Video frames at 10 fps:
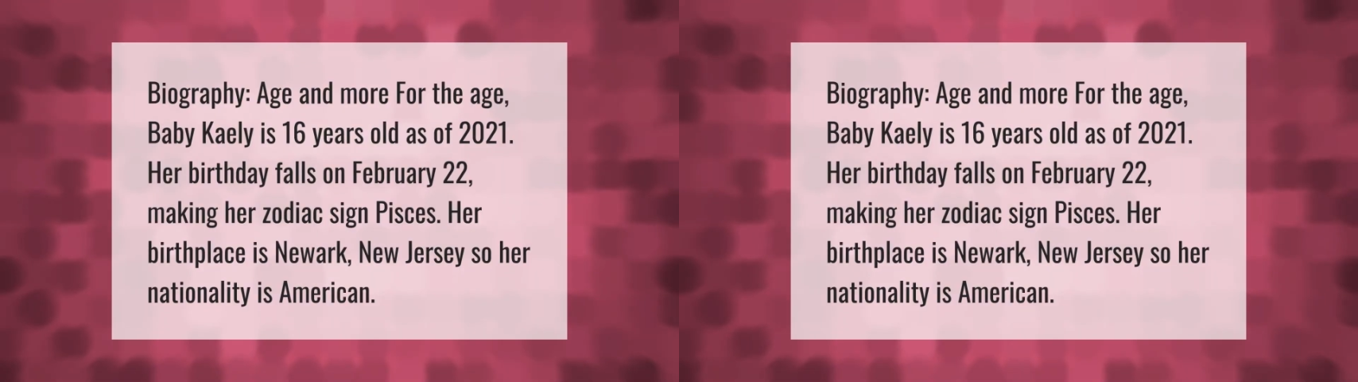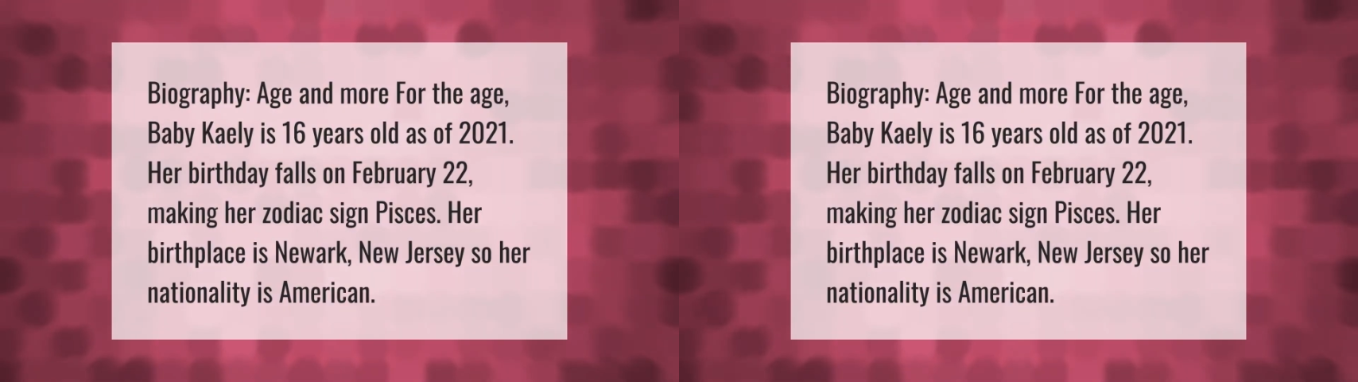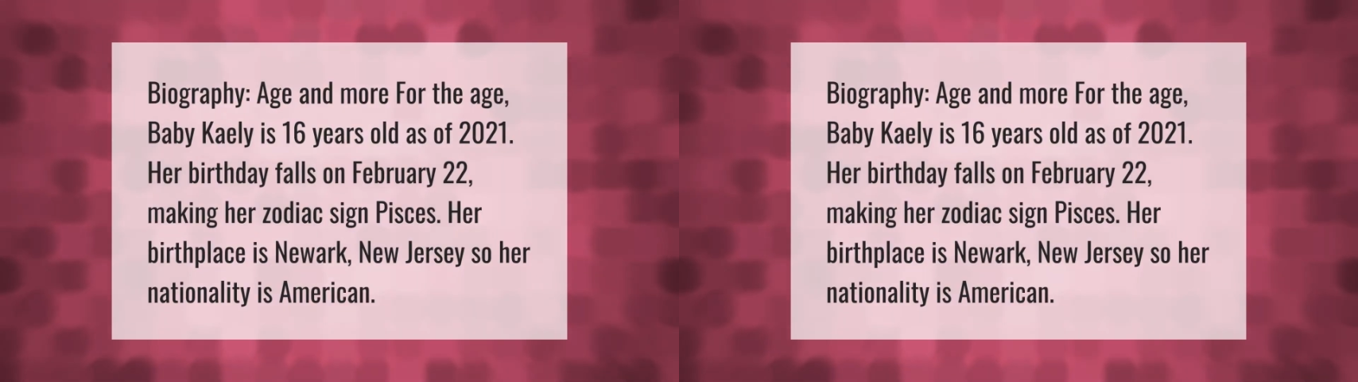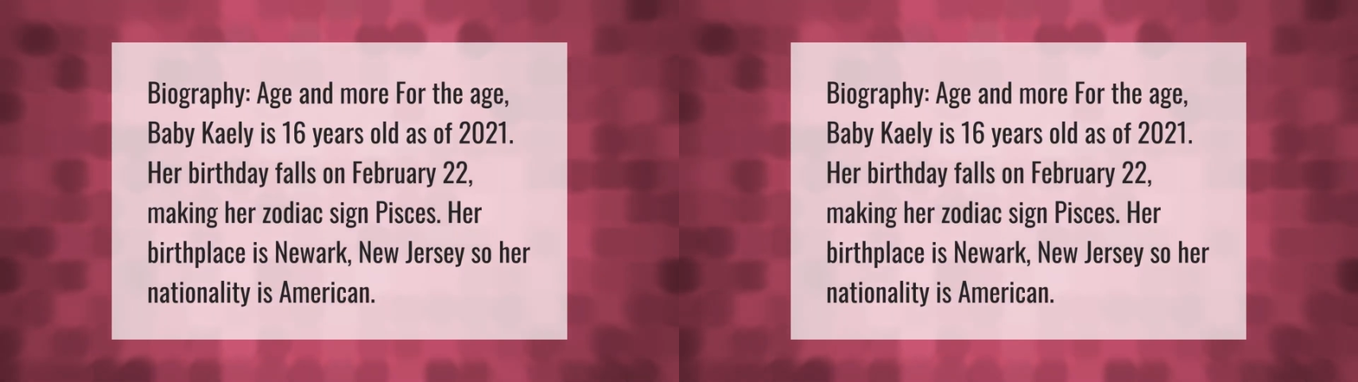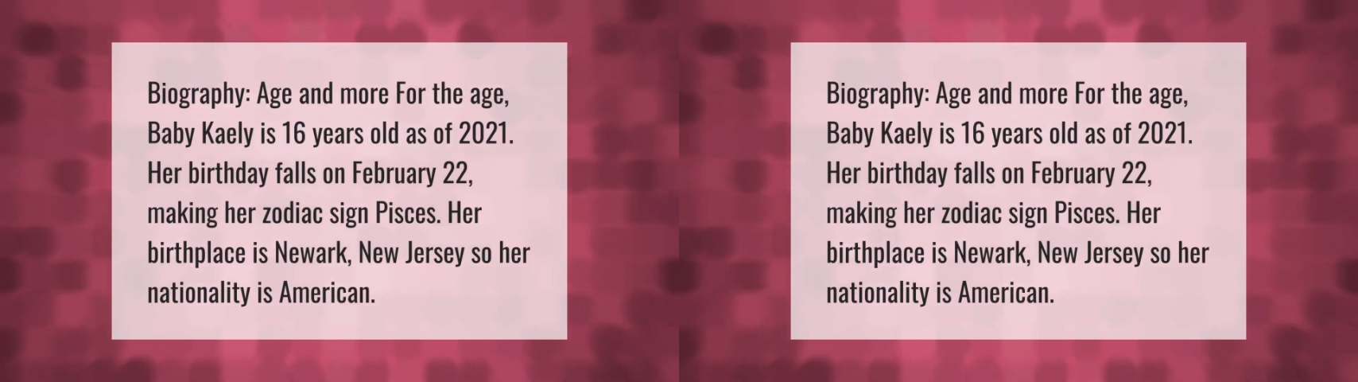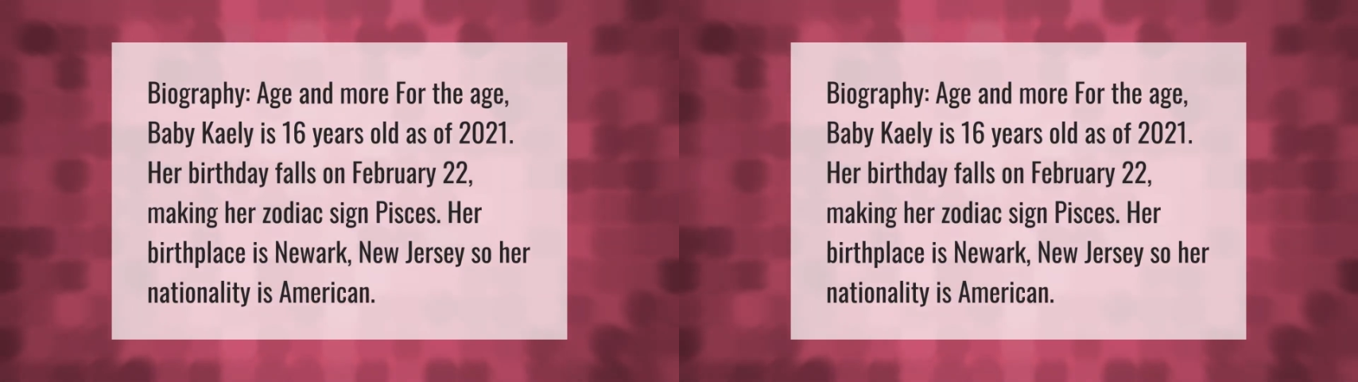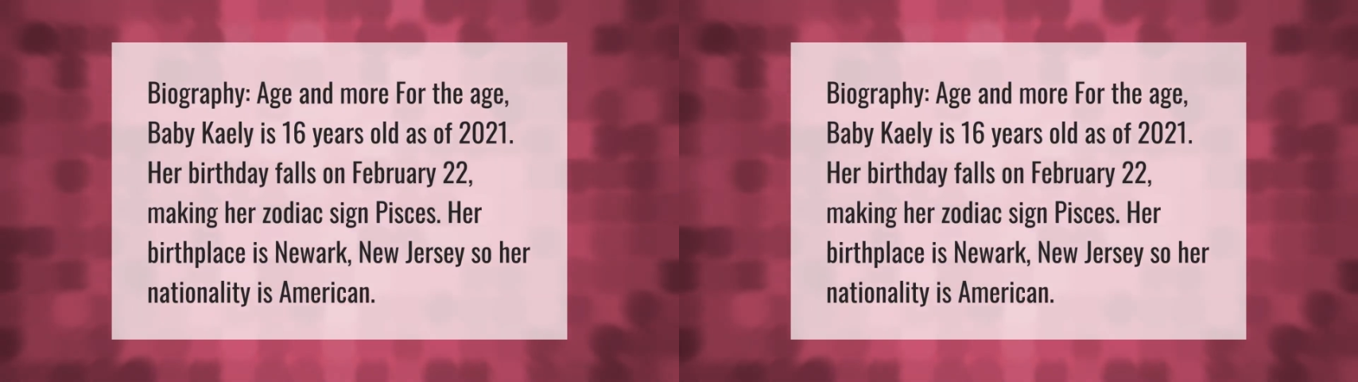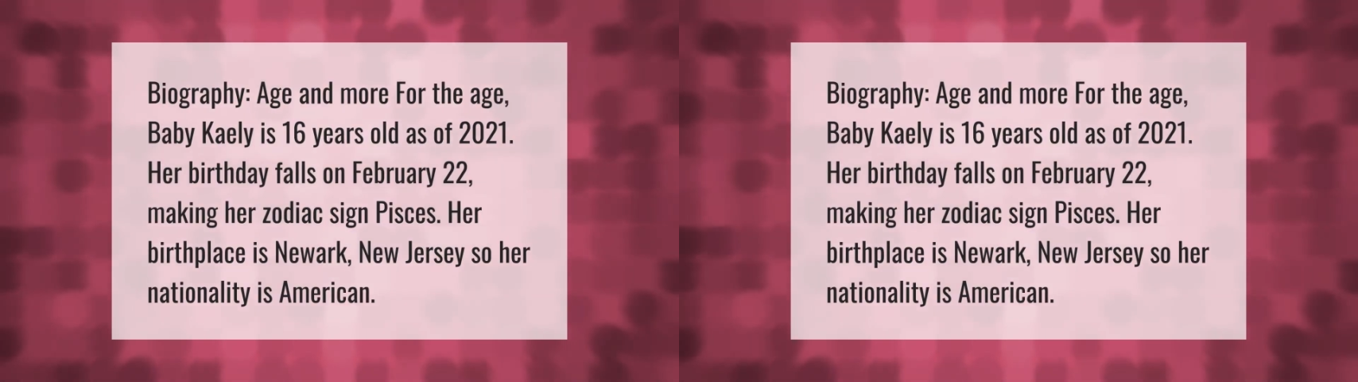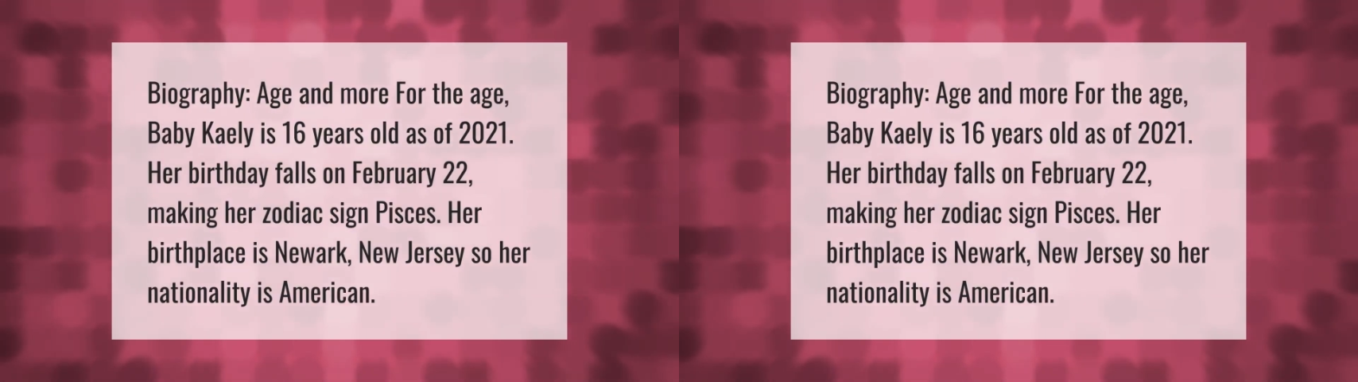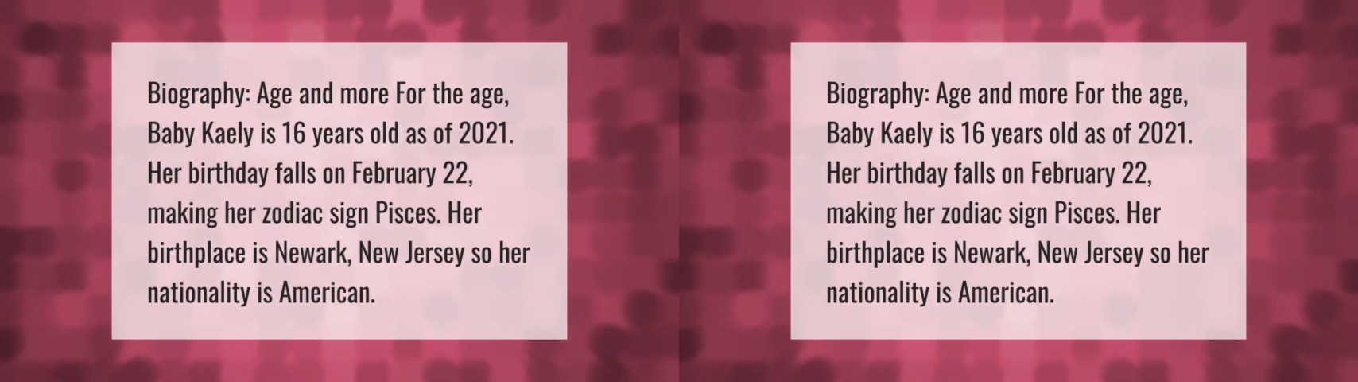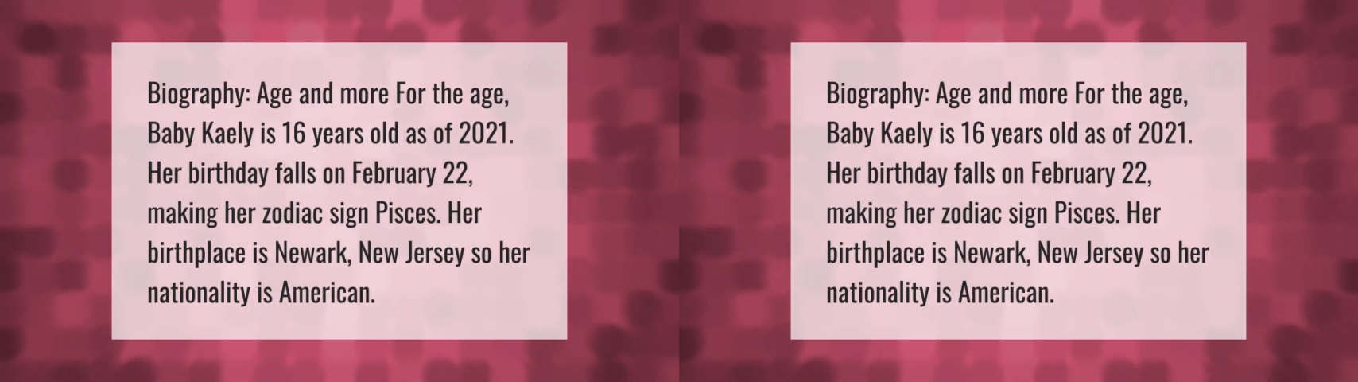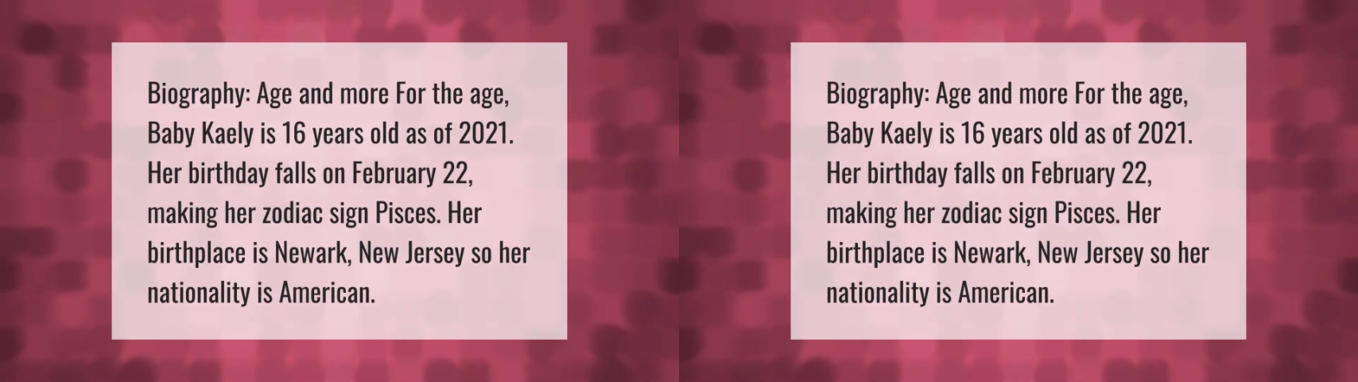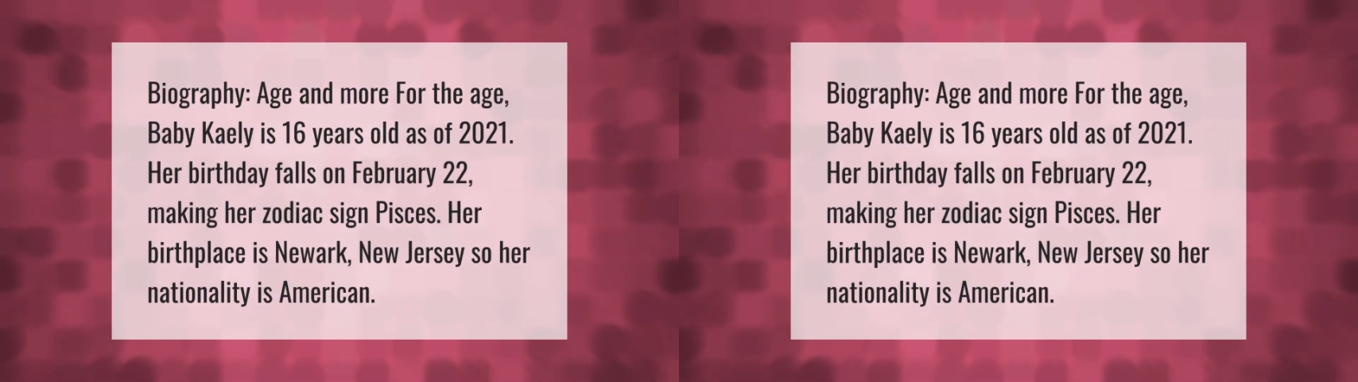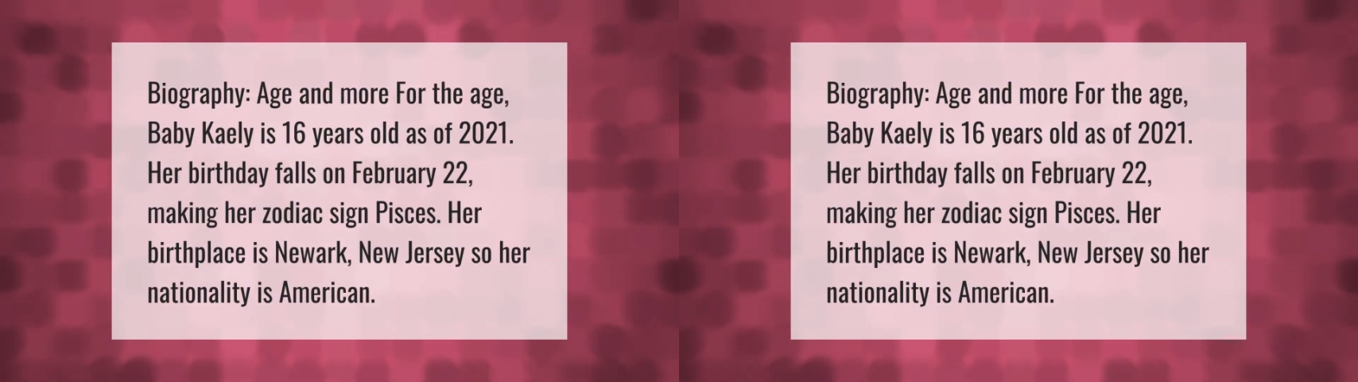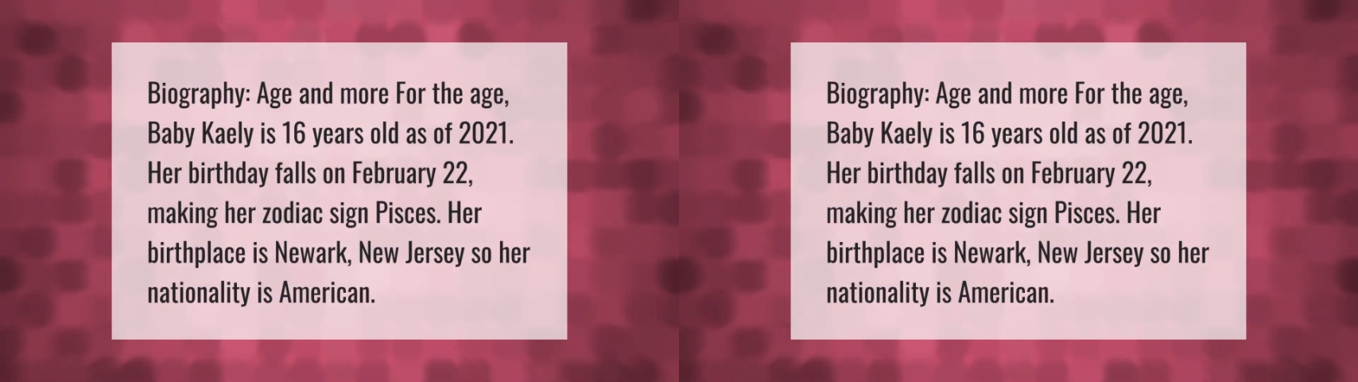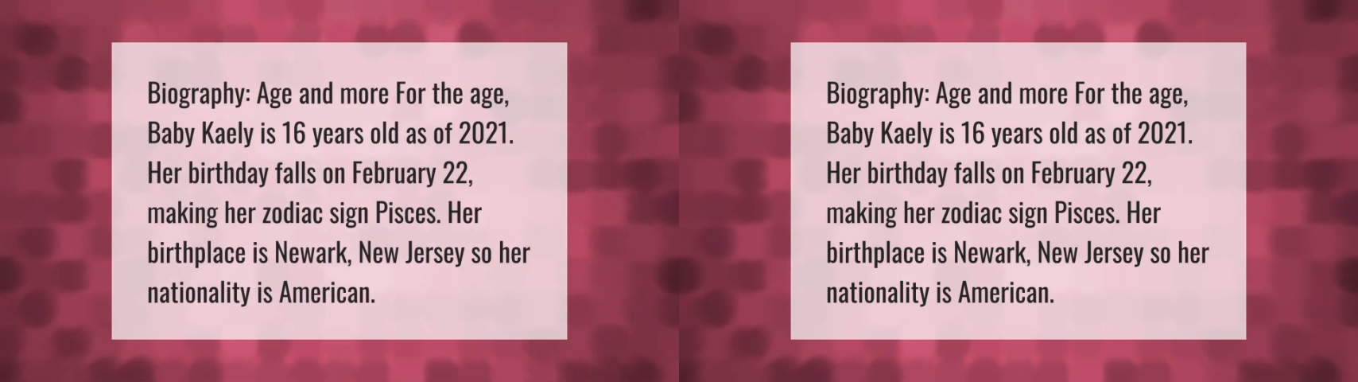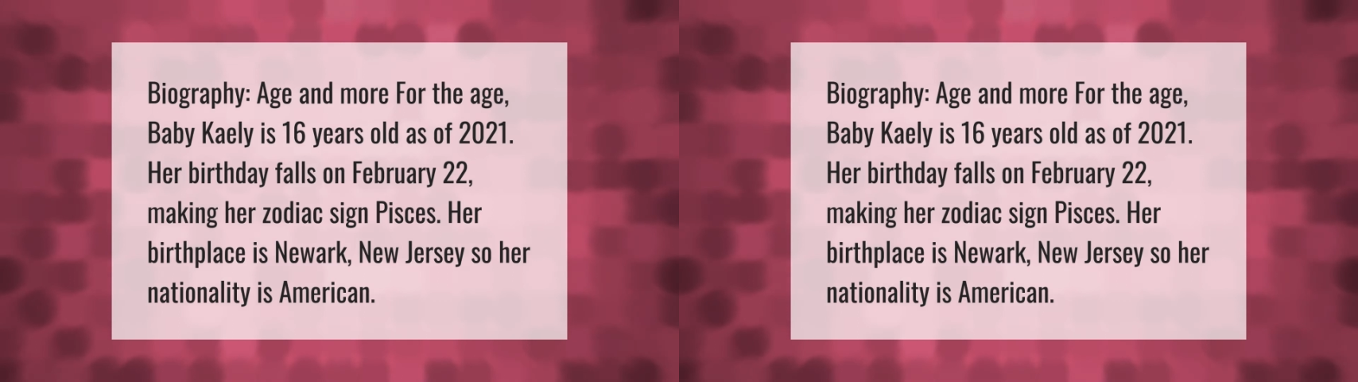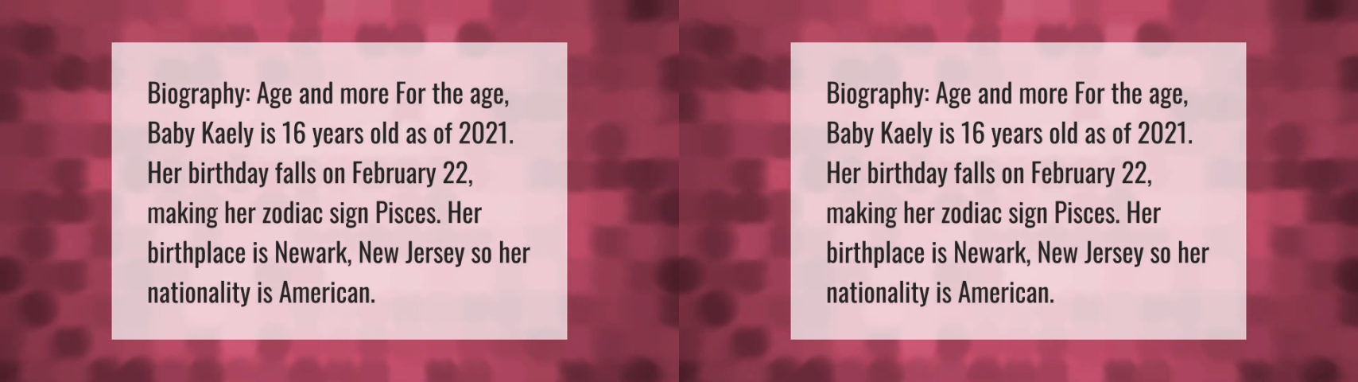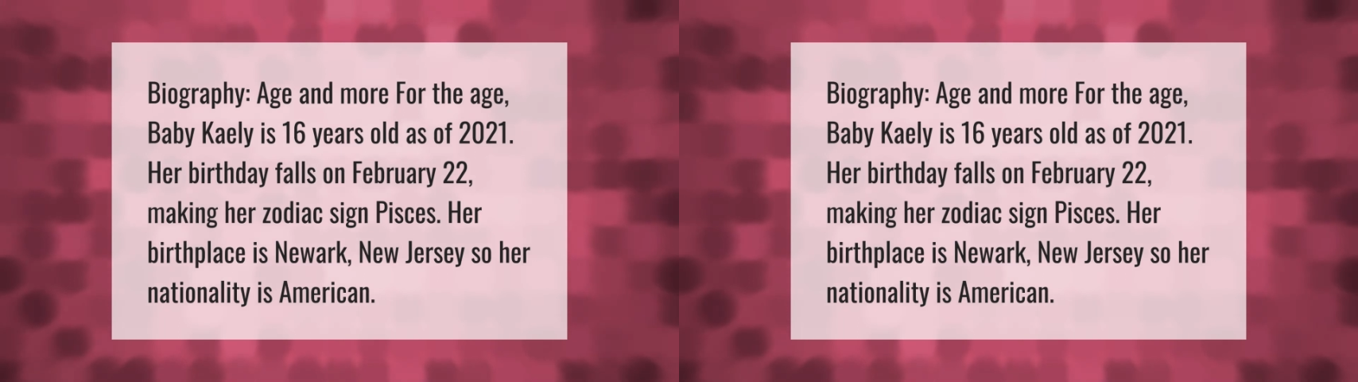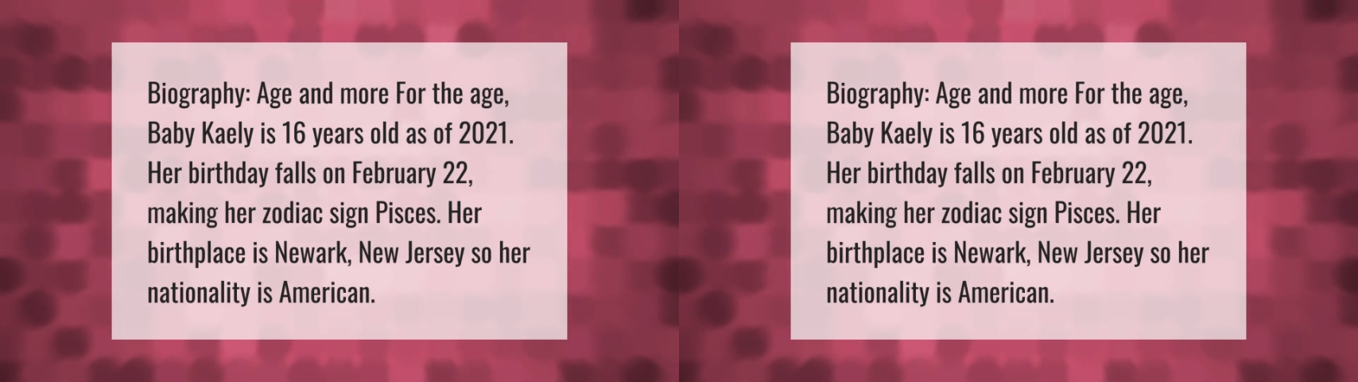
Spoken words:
[unreadable: no face in view]